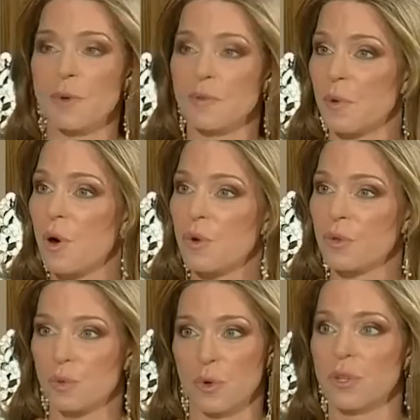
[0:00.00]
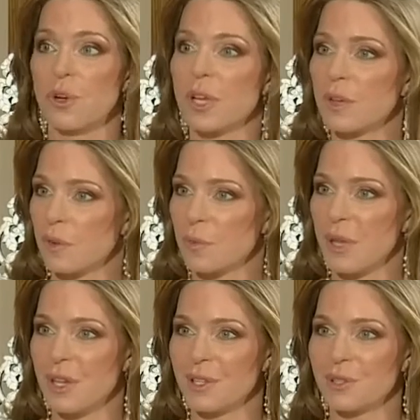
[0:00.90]
of both were yearning for
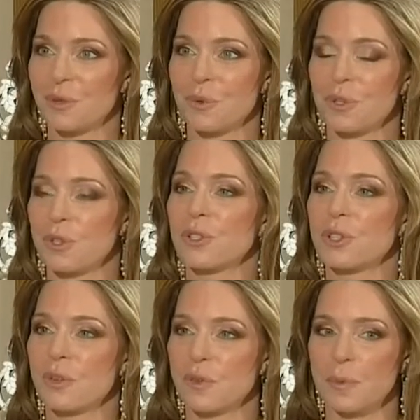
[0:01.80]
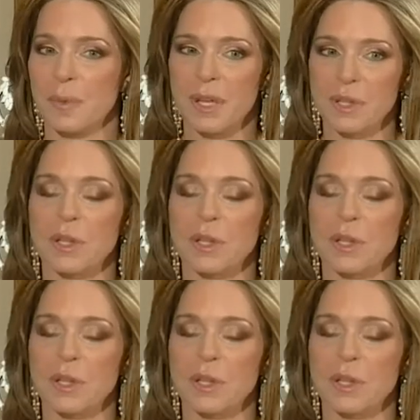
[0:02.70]
peace, were searching for peace,